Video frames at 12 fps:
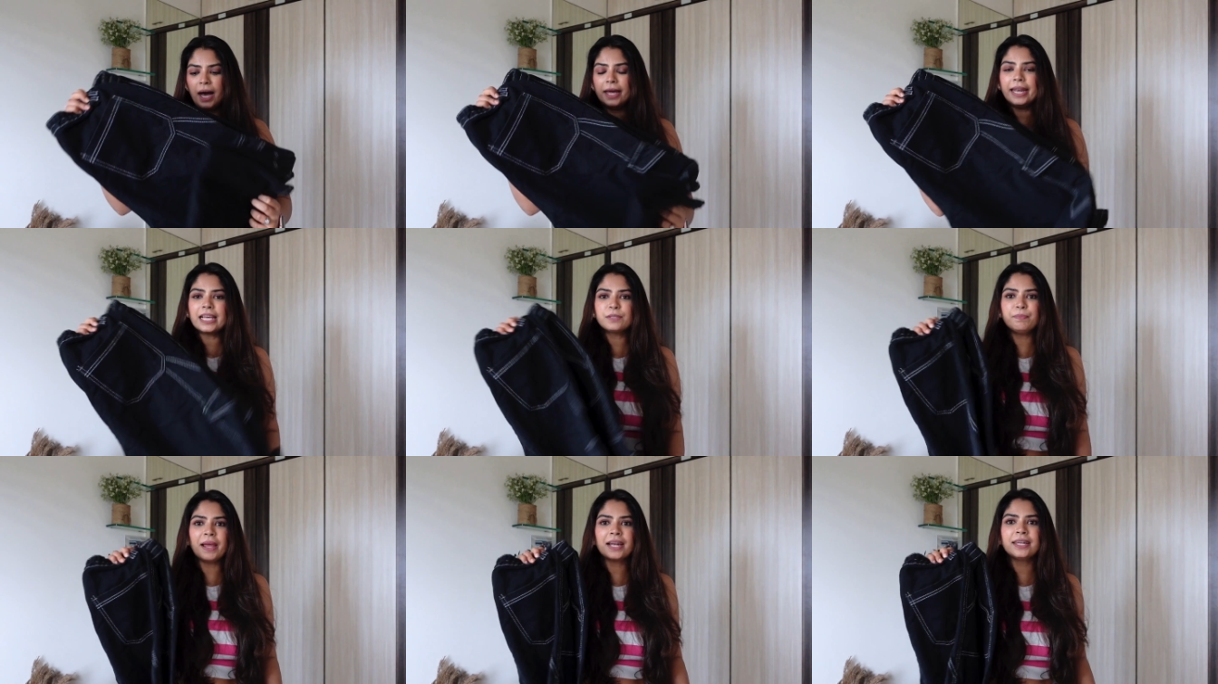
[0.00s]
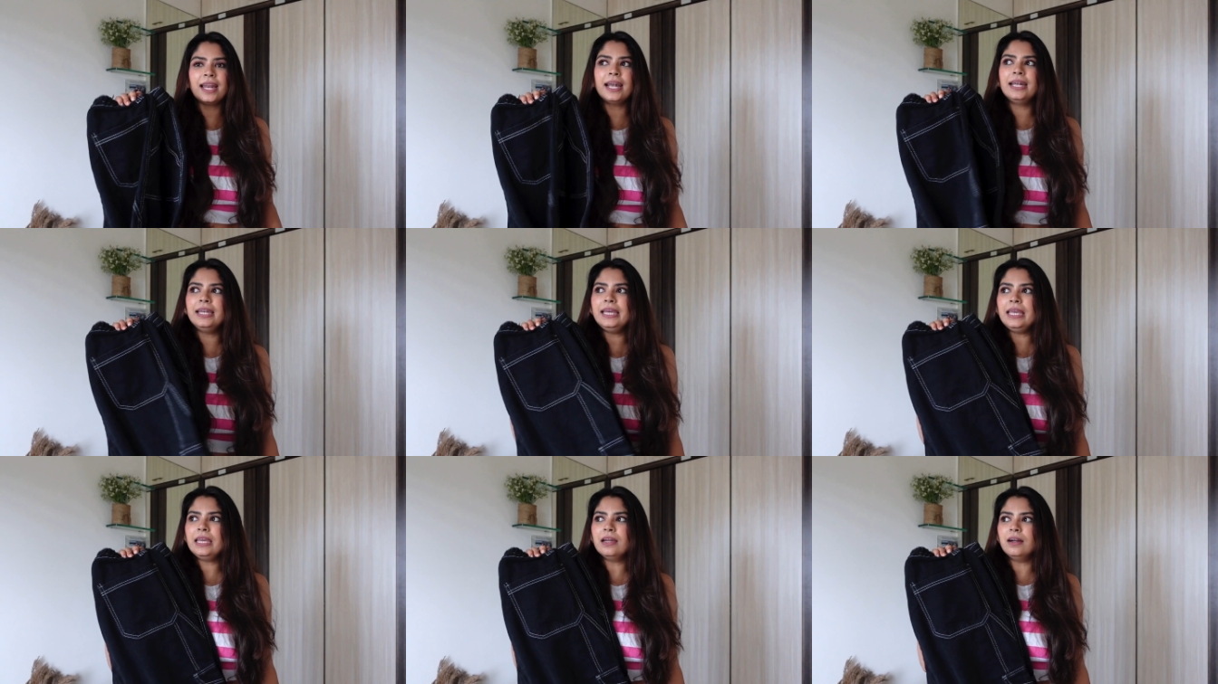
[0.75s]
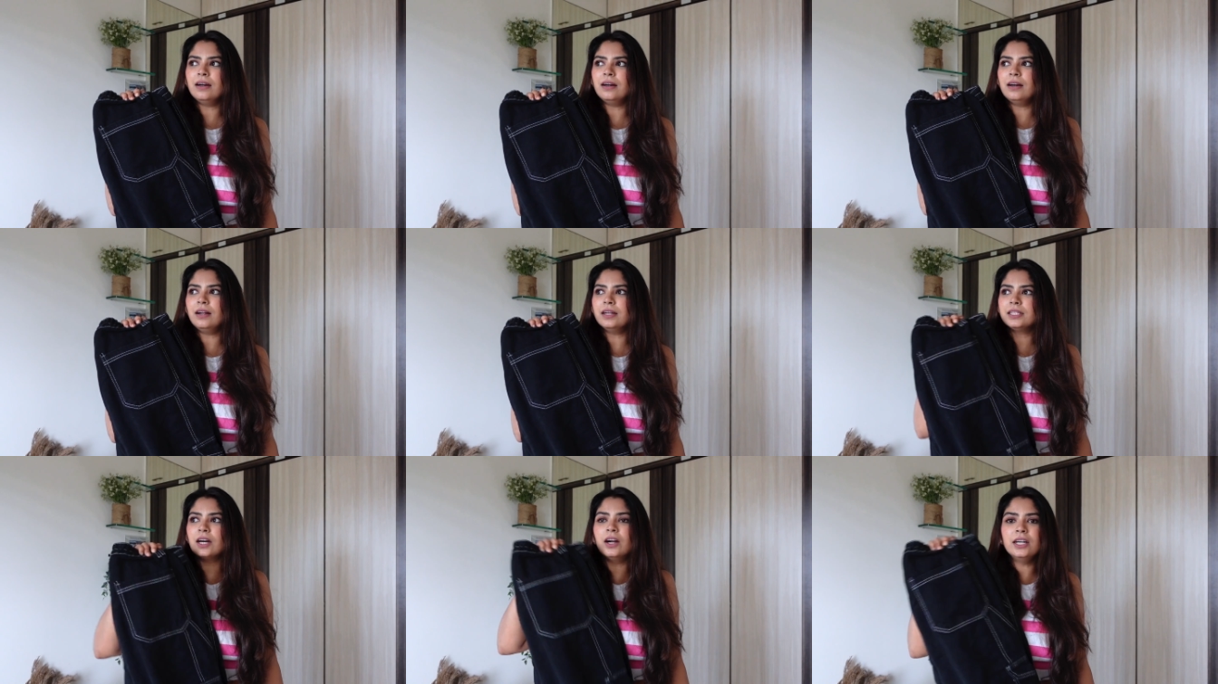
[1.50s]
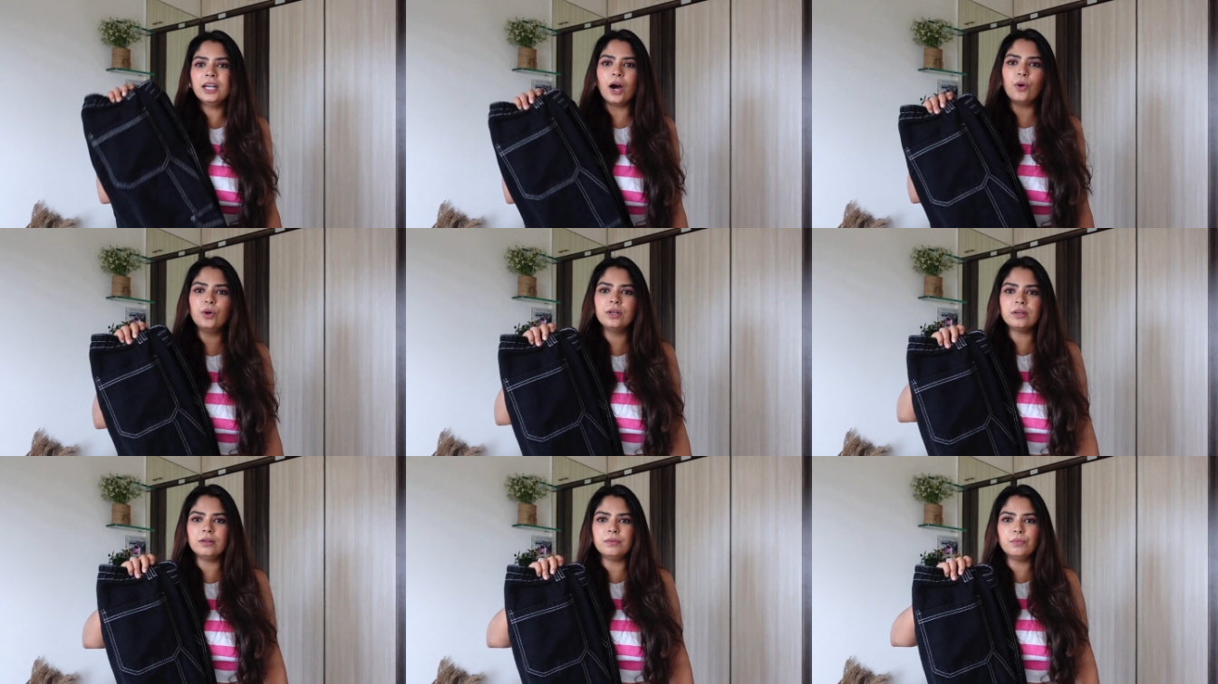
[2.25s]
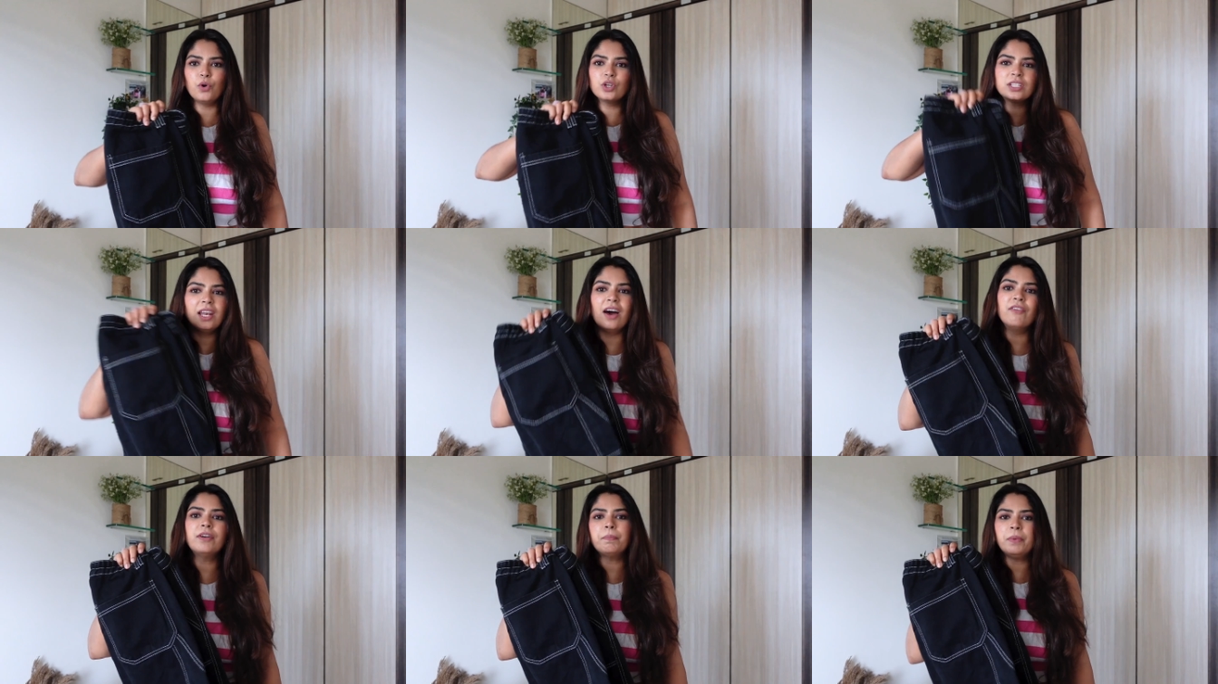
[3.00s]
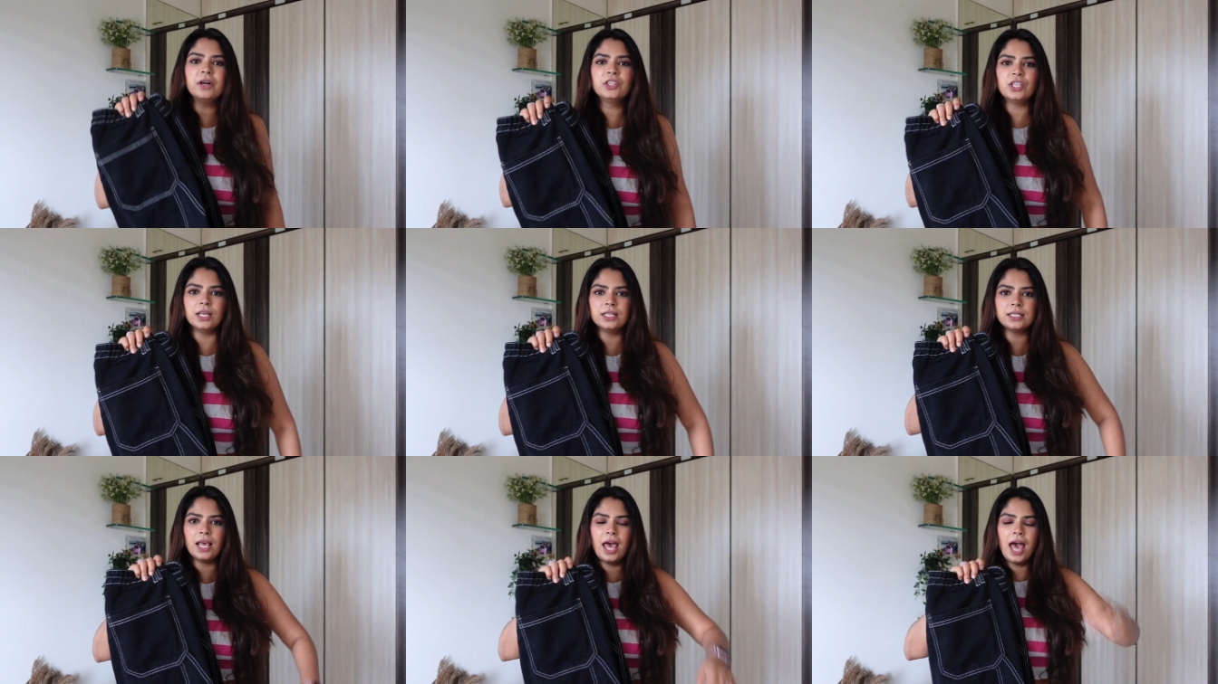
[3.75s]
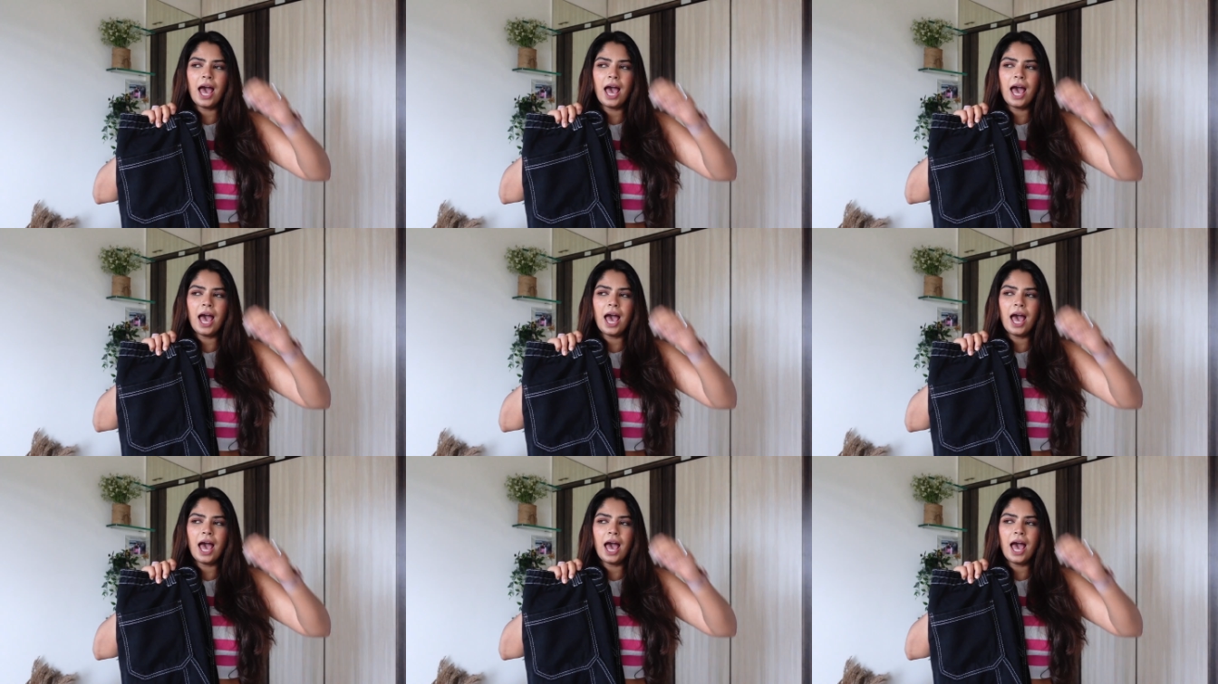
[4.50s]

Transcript: unexpectedly turned out most loved purchase.